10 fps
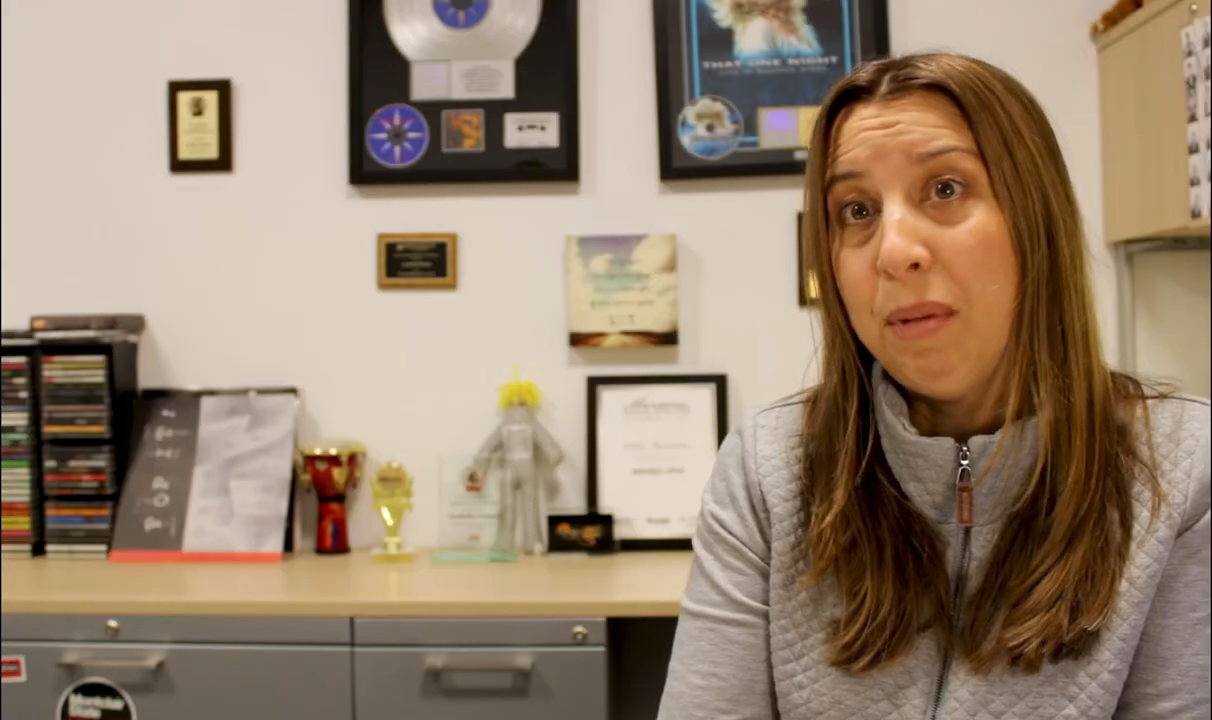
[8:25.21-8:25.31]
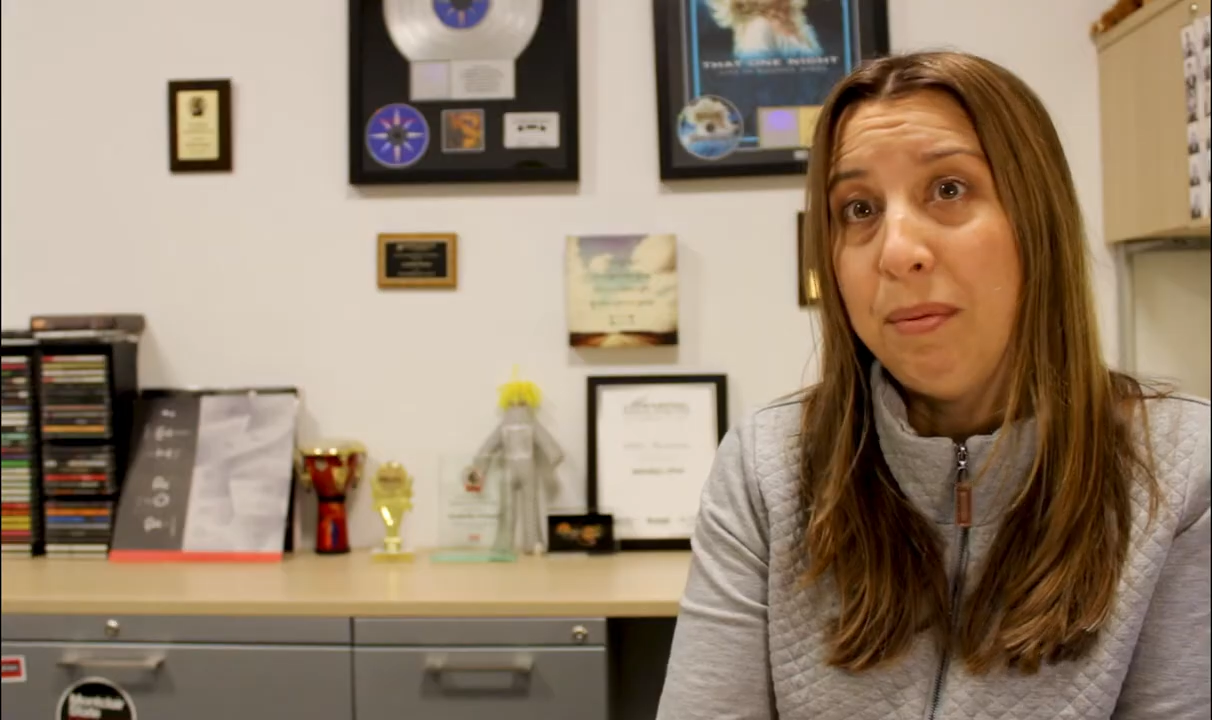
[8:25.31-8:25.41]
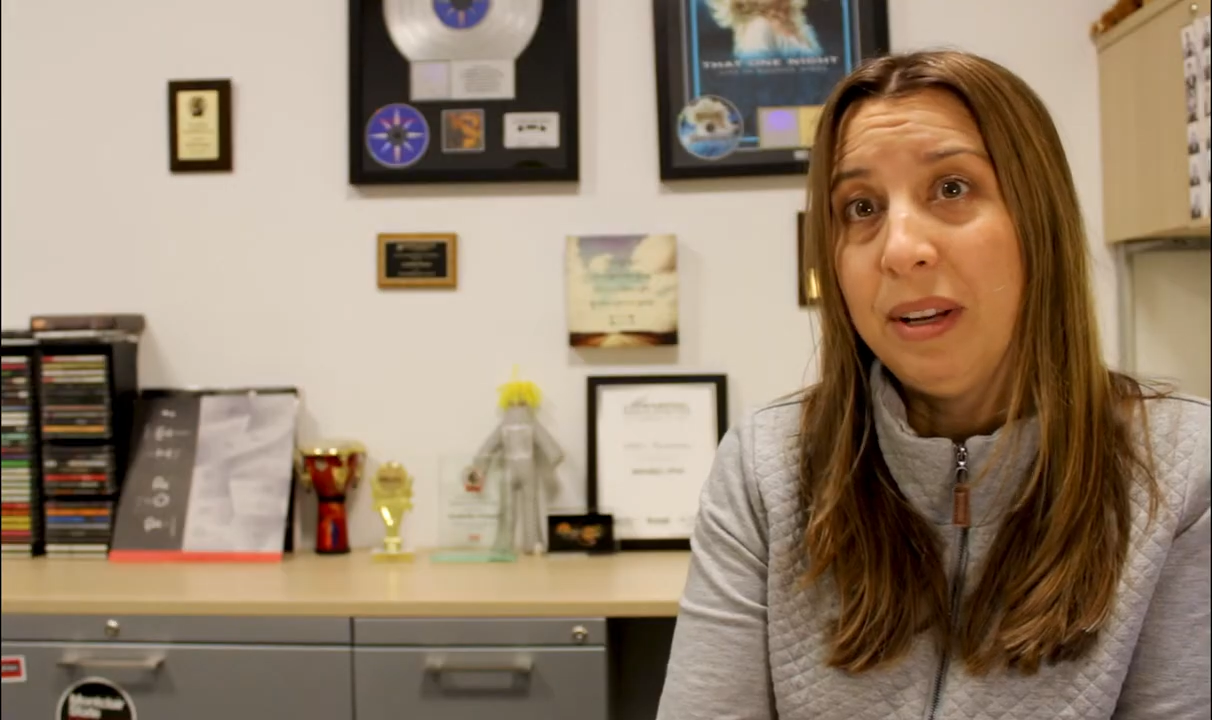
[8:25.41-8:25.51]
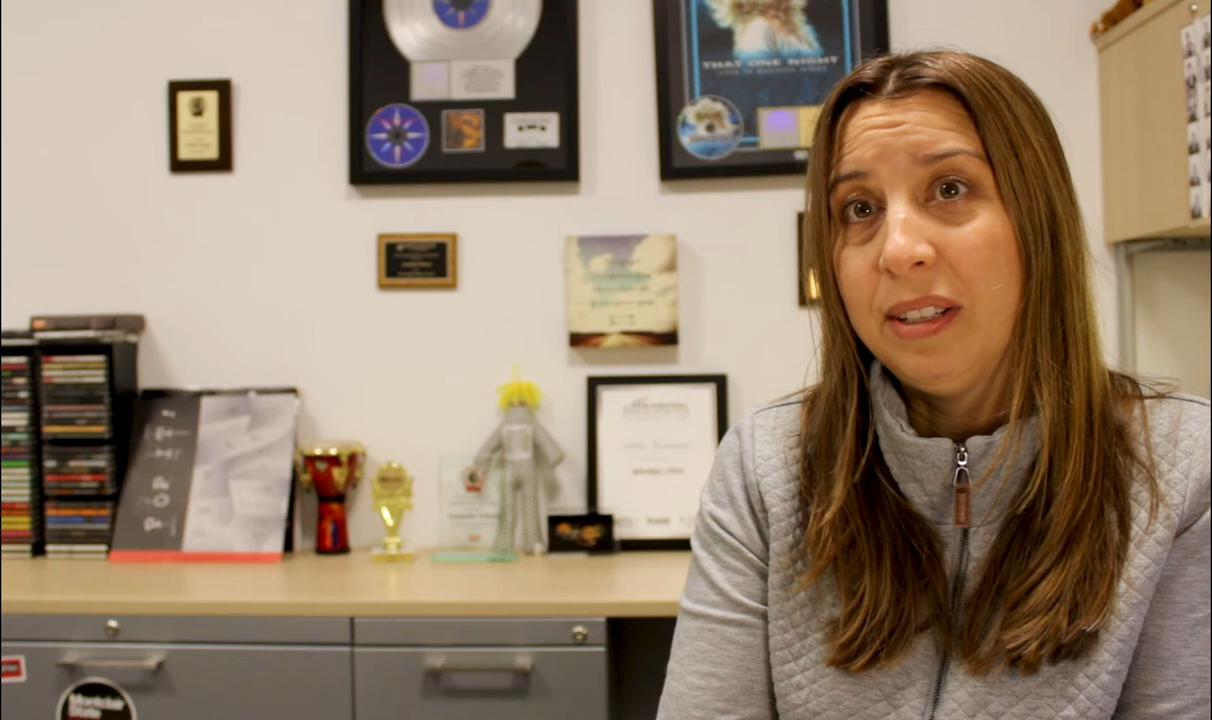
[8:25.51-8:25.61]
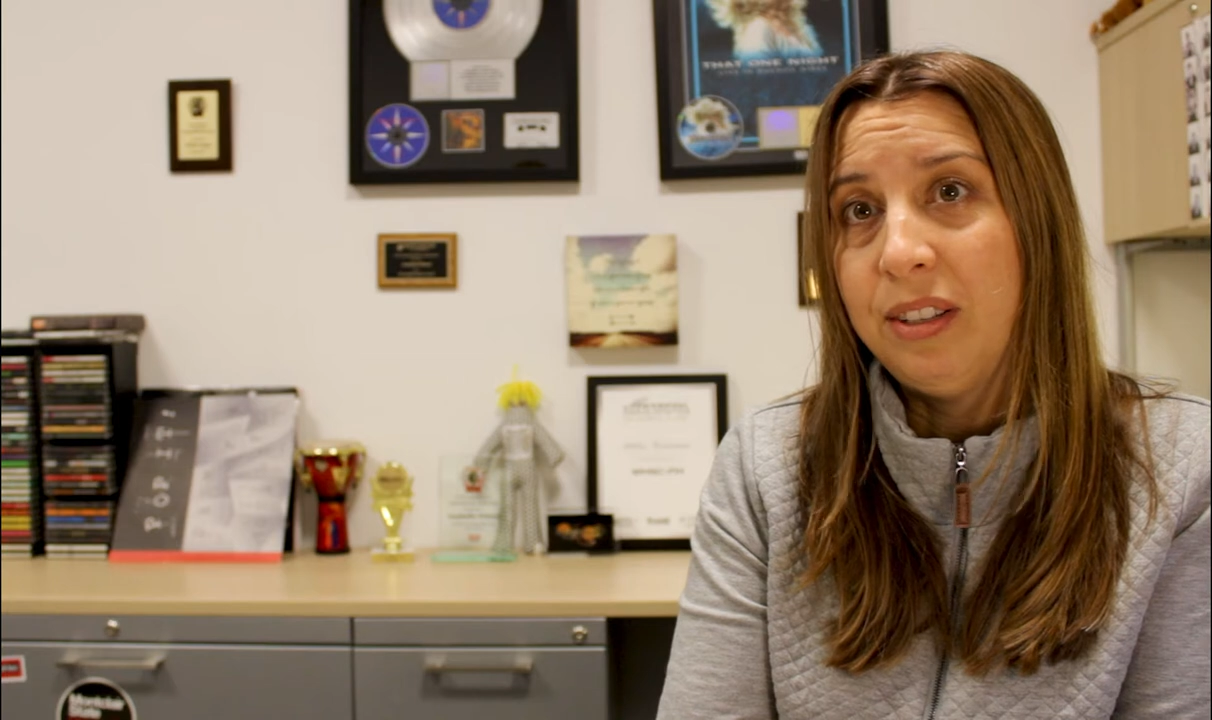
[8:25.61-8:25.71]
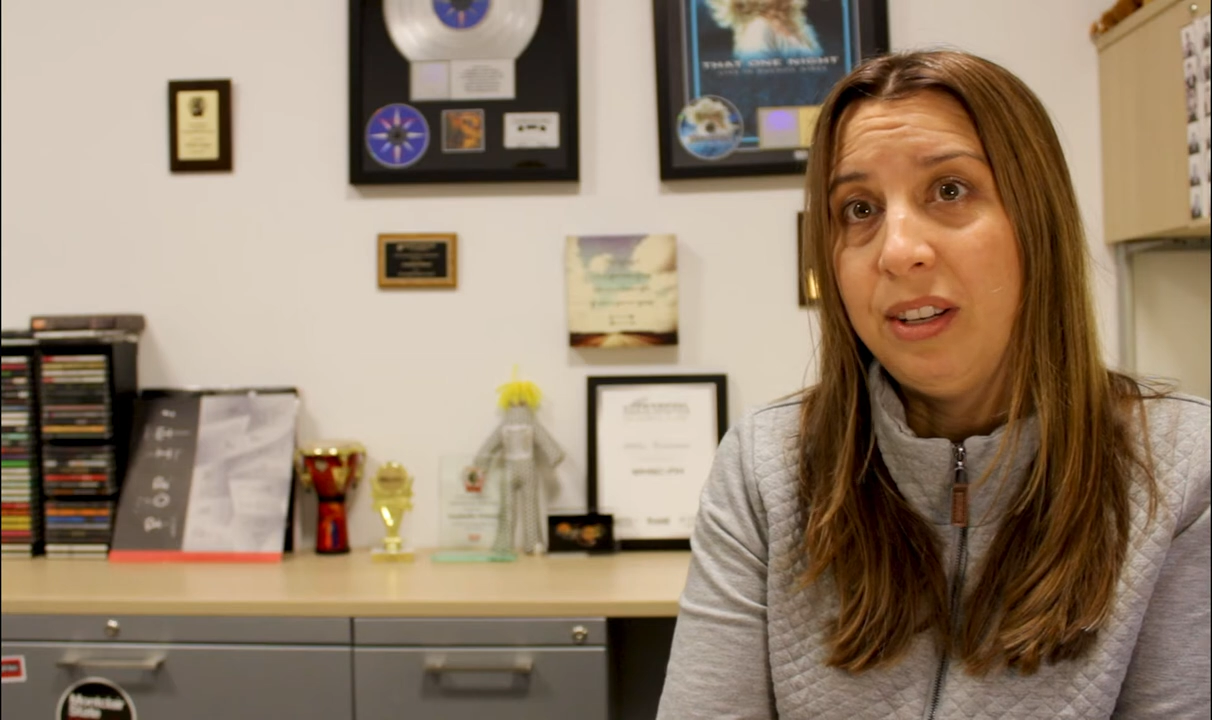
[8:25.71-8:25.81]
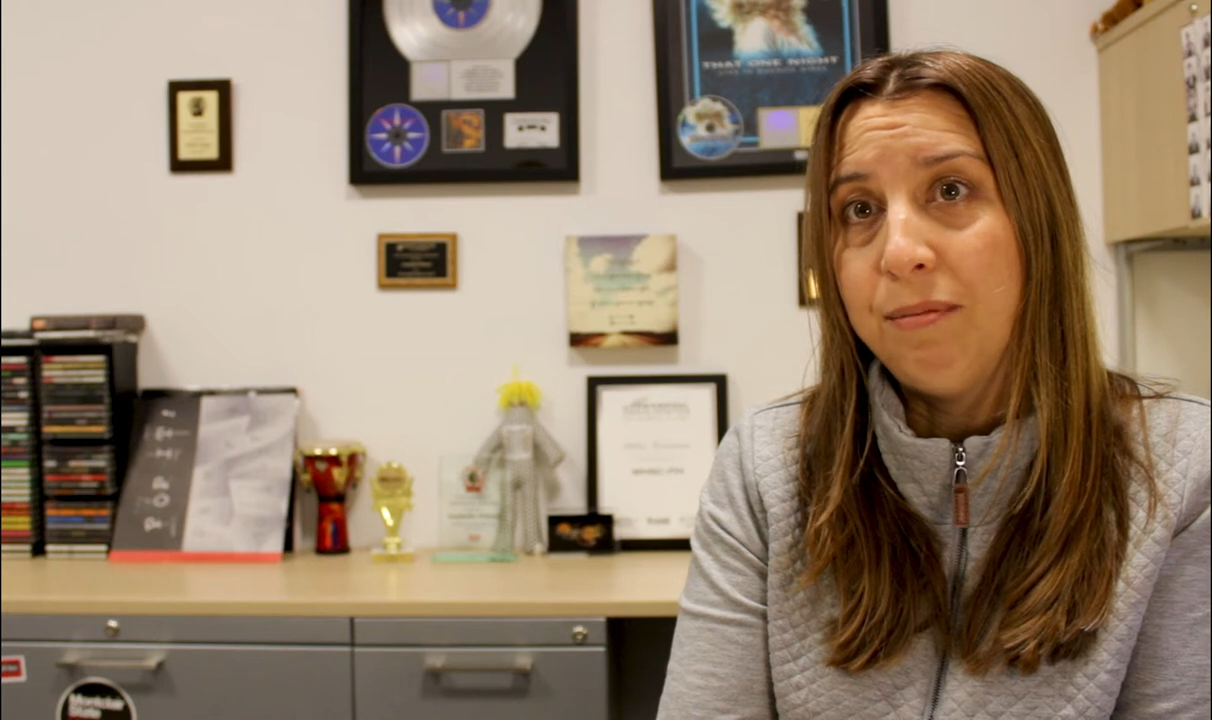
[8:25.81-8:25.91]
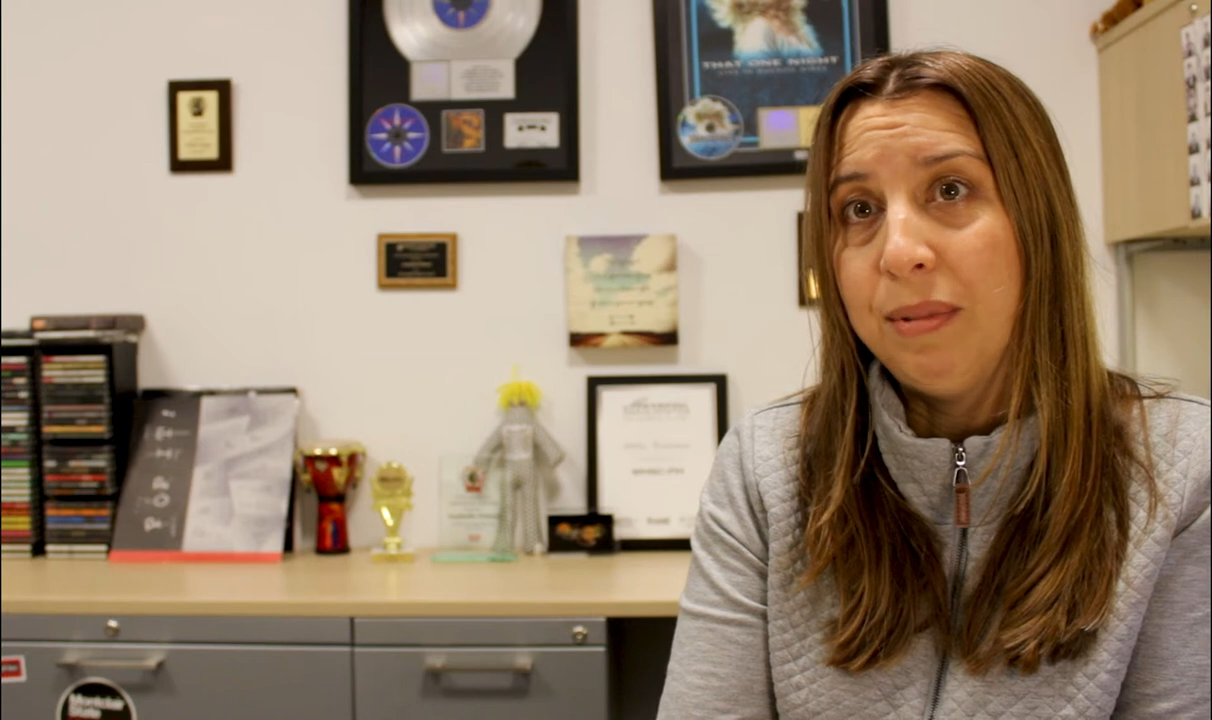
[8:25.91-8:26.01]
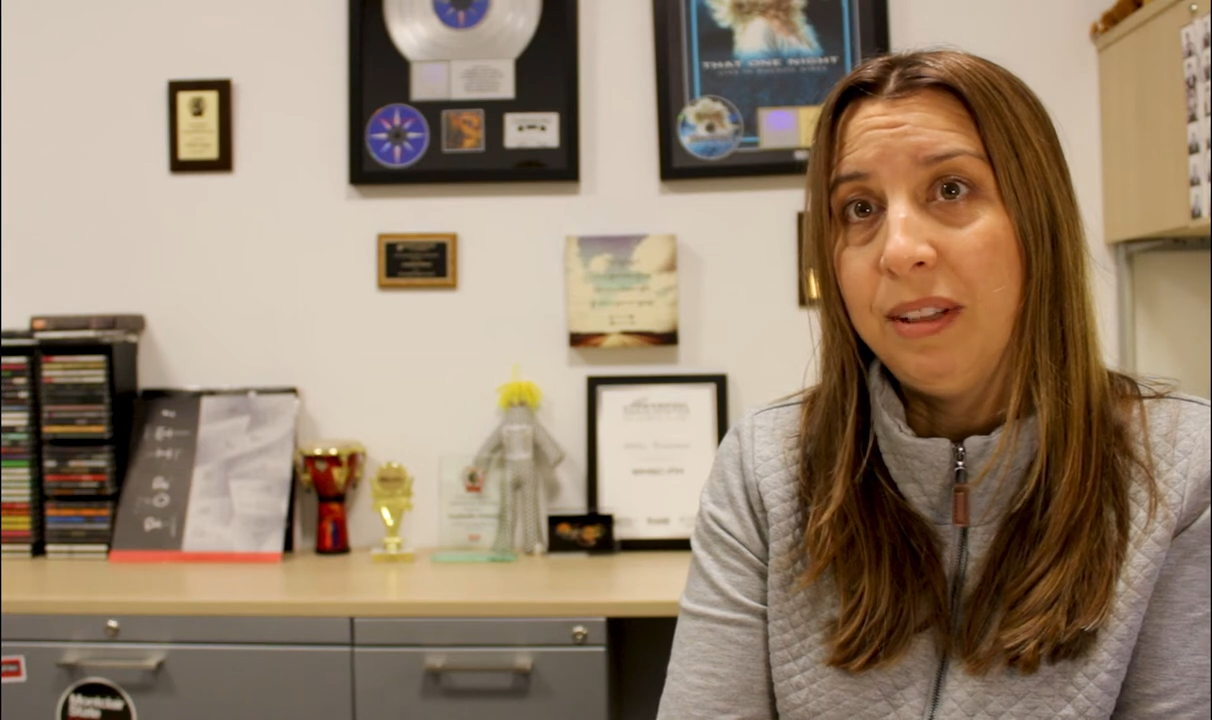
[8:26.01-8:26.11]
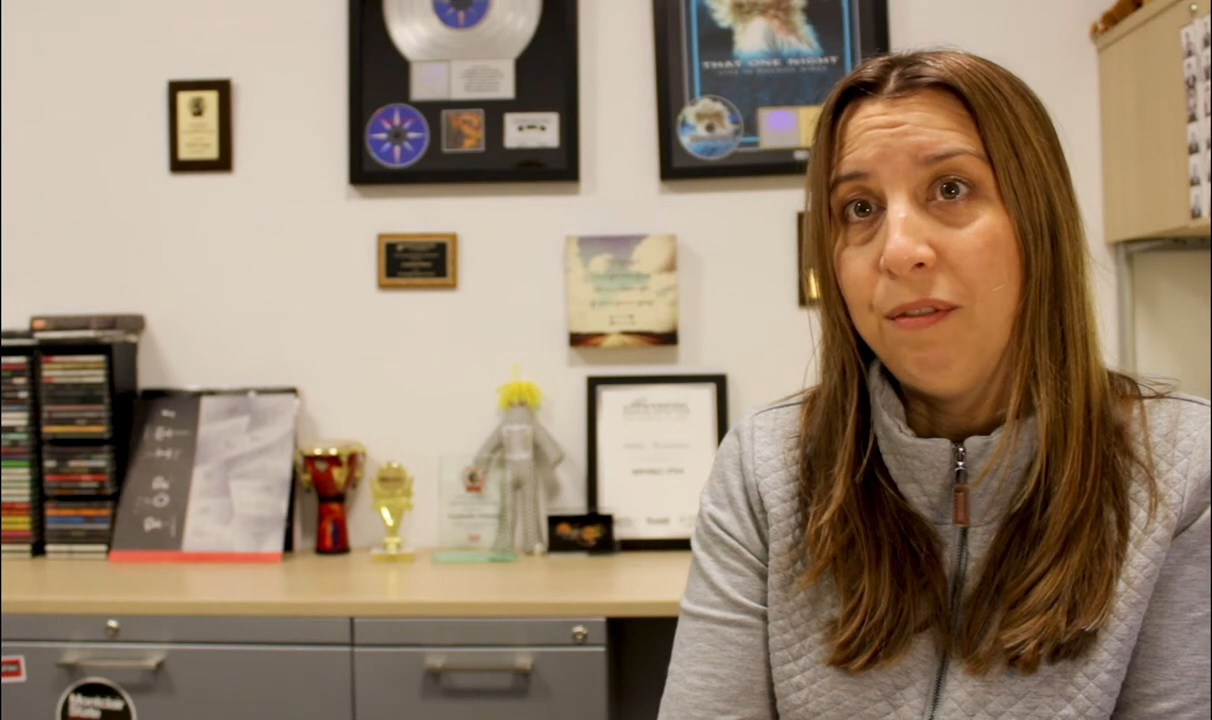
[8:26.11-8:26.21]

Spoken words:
my biggest achievement,